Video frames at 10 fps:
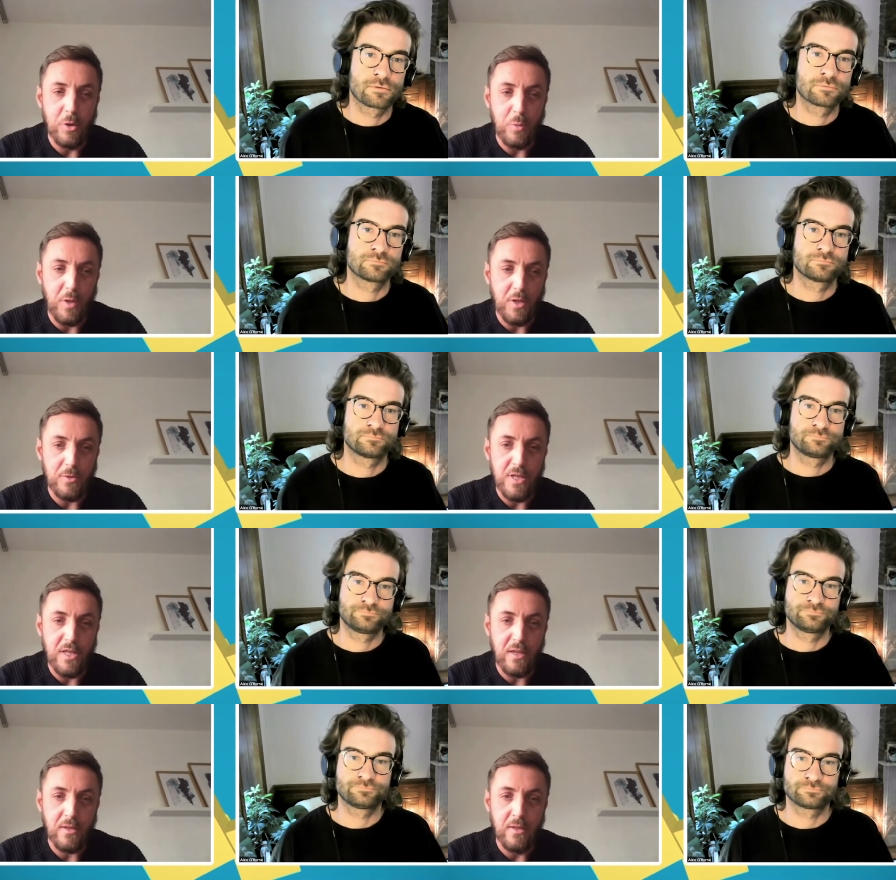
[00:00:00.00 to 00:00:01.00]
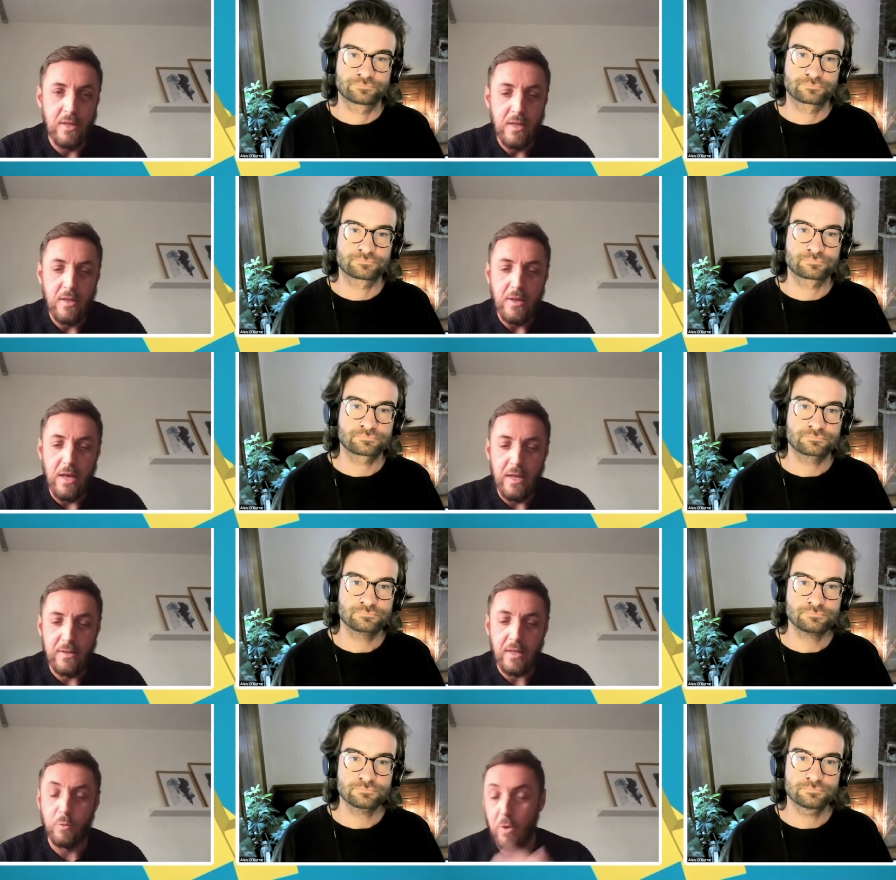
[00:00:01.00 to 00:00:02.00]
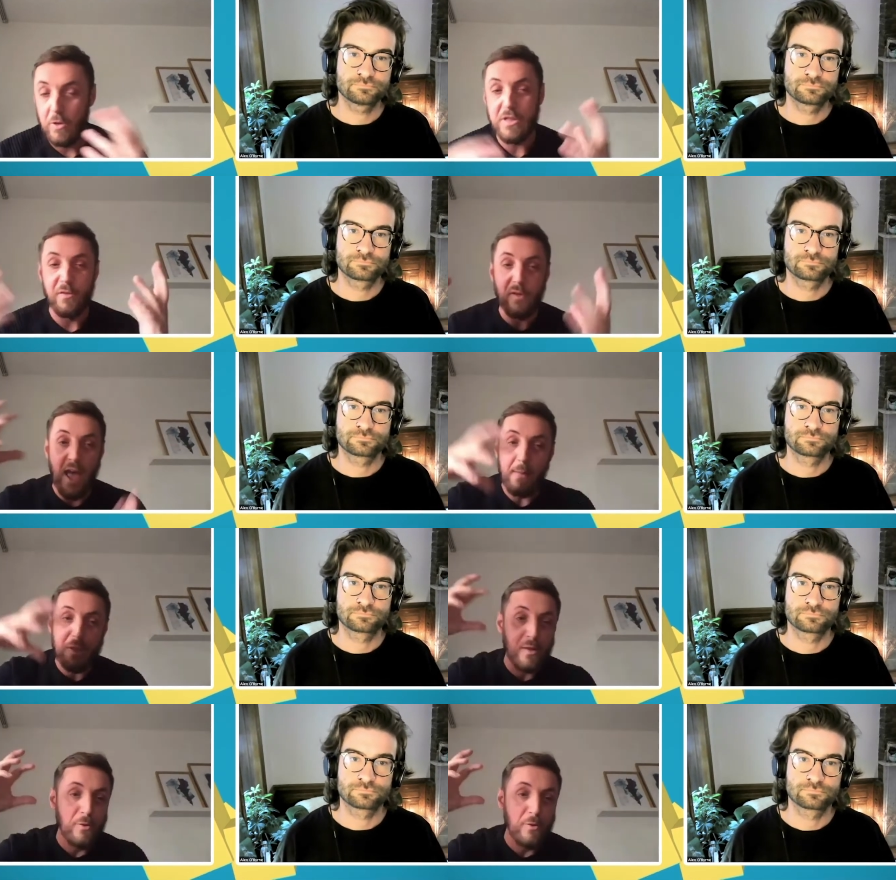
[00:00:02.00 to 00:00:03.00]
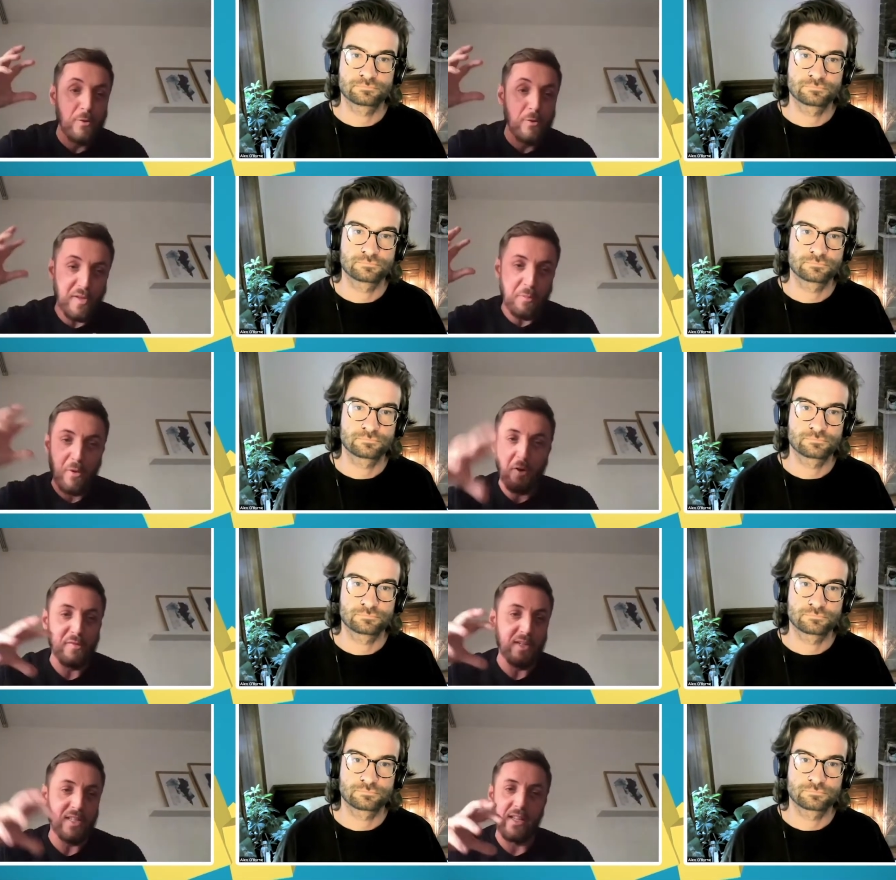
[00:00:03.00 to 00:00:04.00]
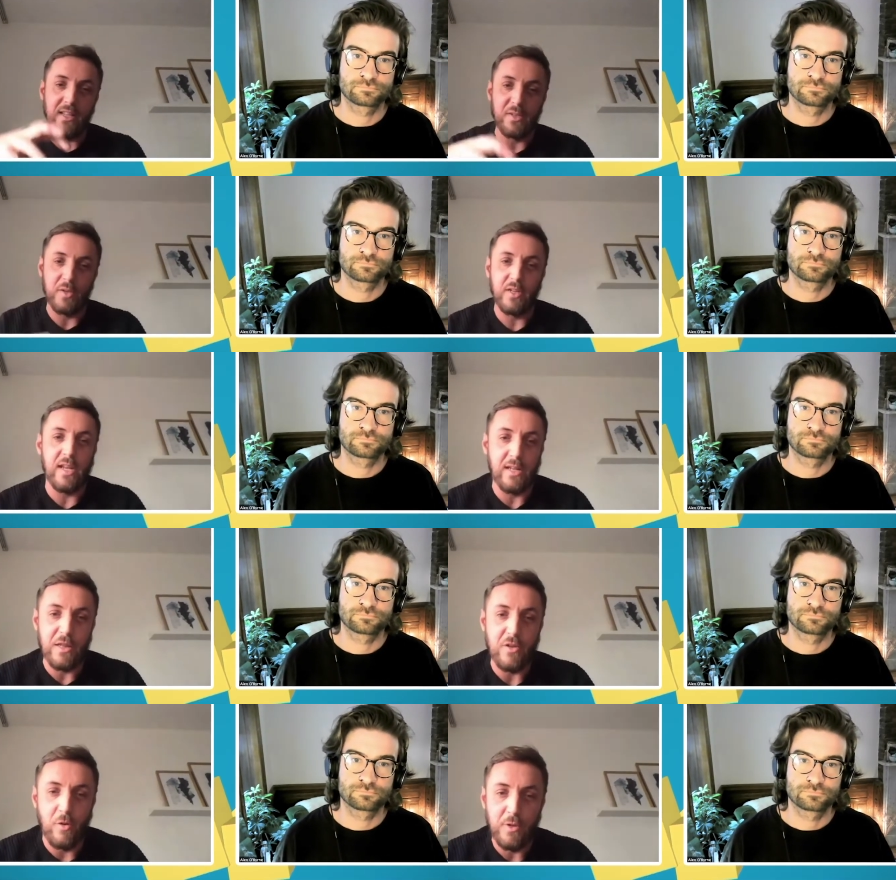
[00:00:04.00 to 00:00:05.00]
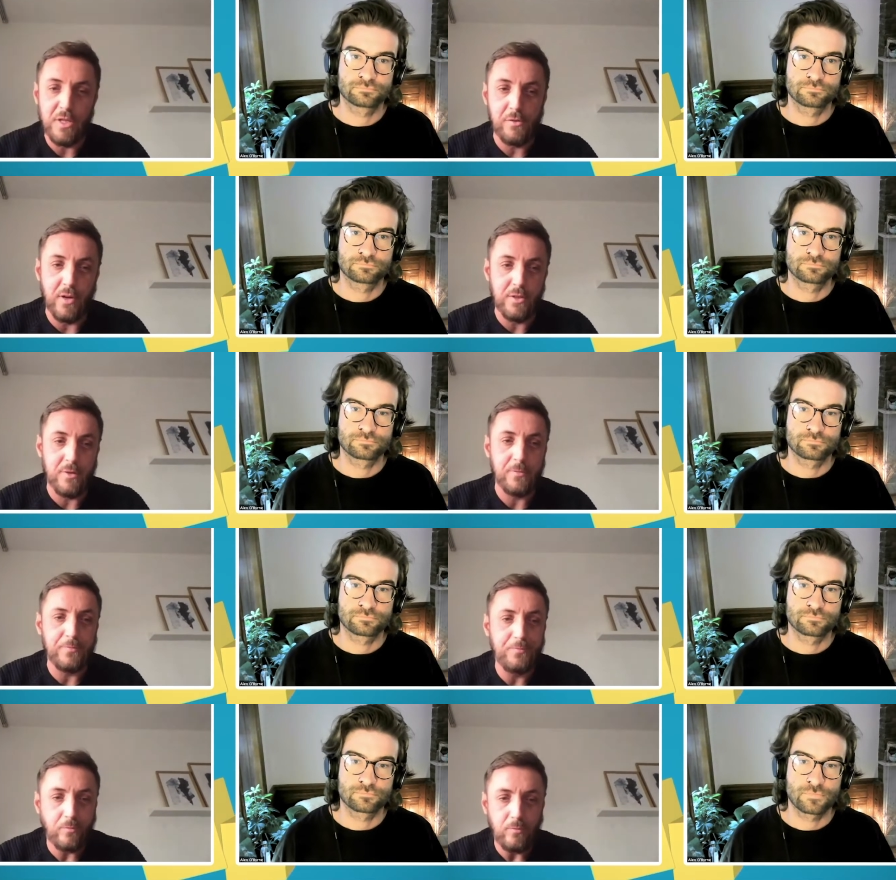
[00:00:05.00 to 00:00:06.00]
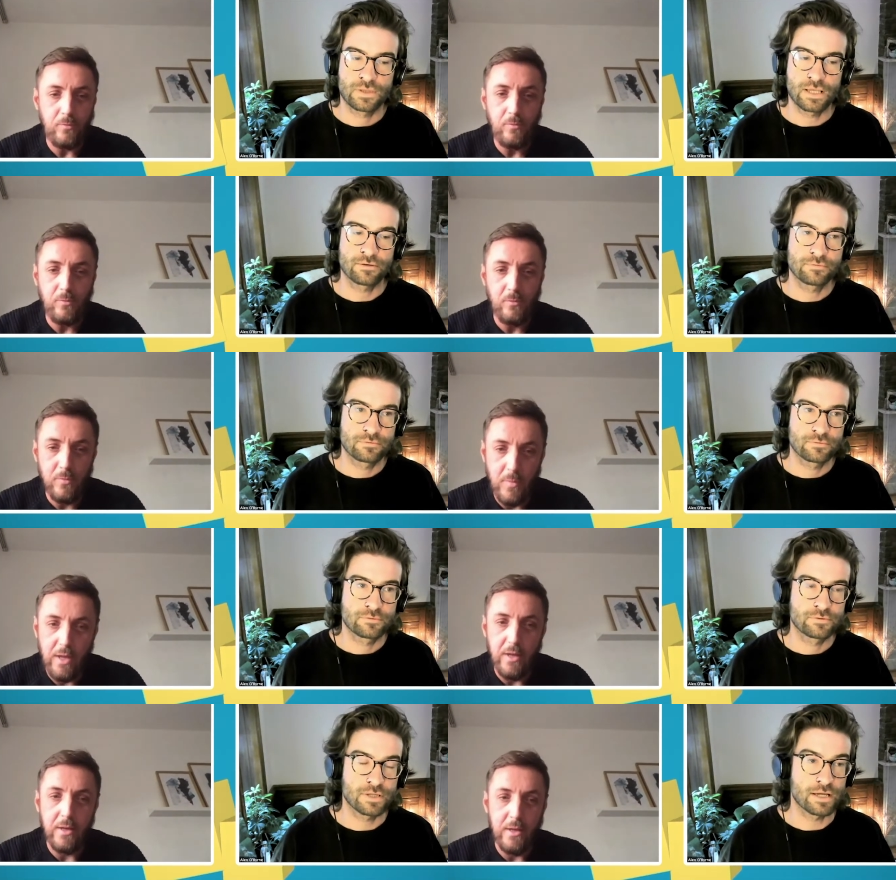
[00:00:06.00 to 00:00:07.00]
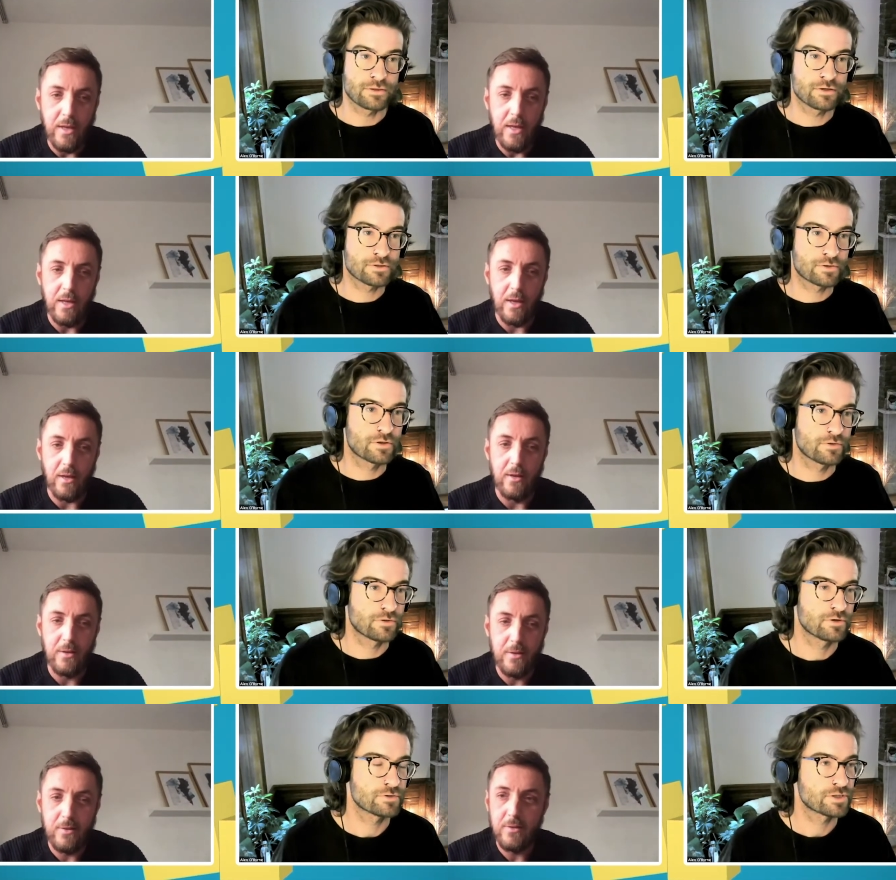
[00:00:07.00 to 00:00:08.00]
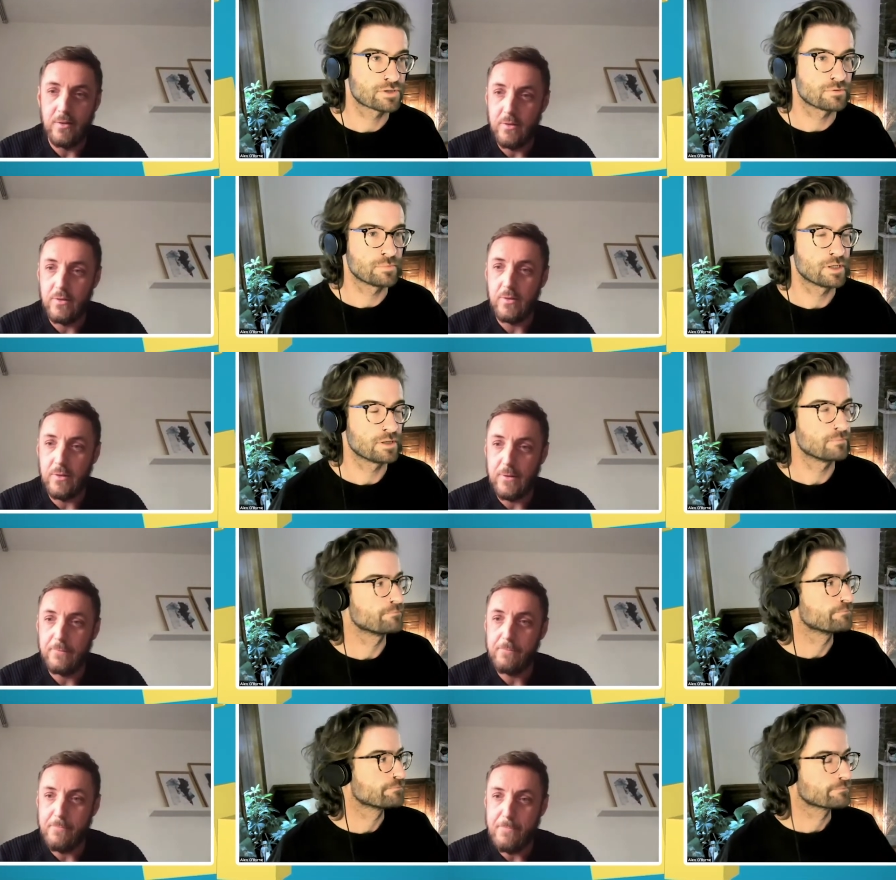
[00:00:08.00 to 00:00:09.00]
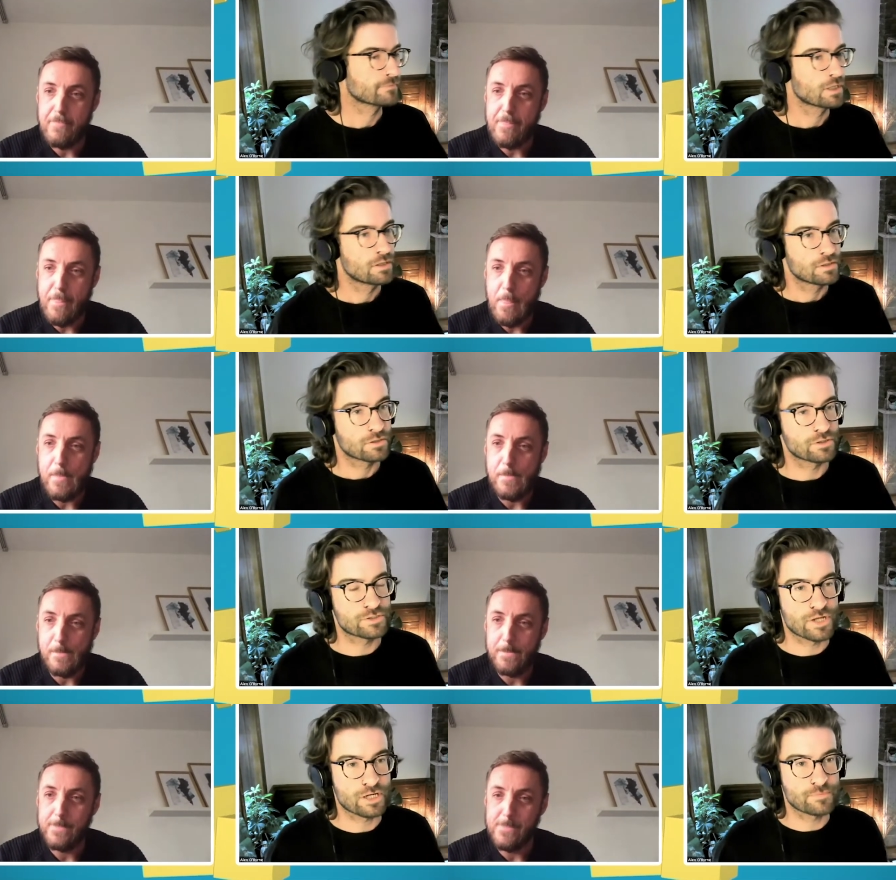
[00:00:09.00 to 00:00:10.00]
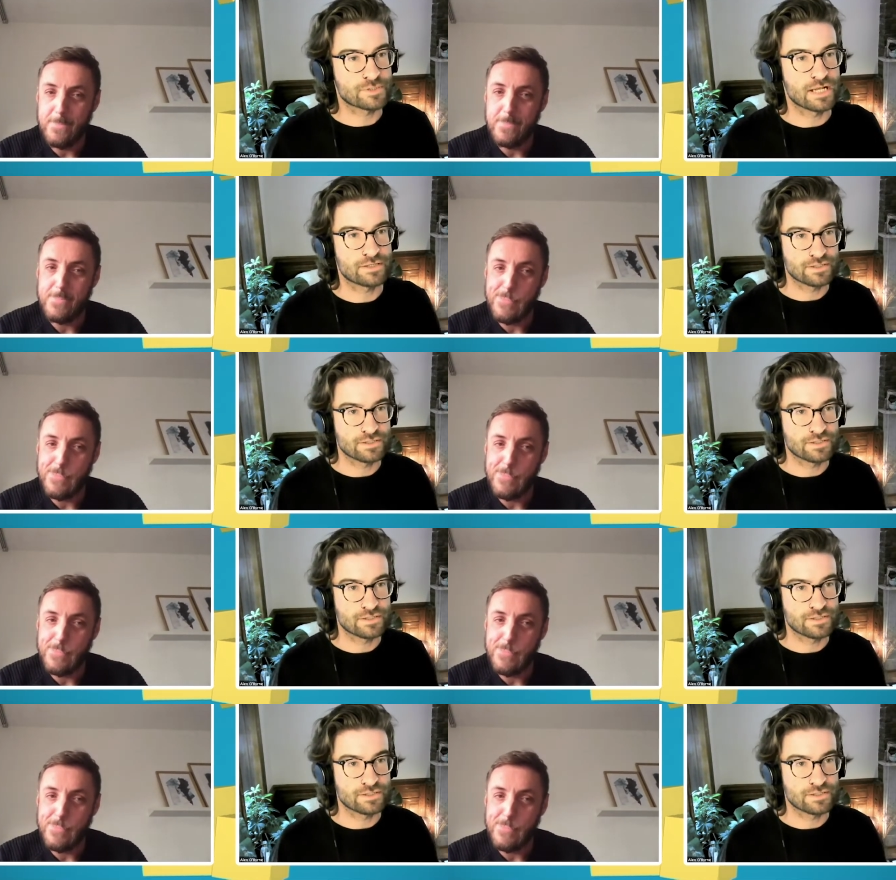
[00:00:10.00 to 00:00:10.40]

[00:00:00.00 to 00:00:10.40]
Speaker 1: be interesting and that would also absolutely fit perfectly into the headless commerce structure
Speaker 2: yeah yeah, th- yeah. Th- those are some um, good circumstances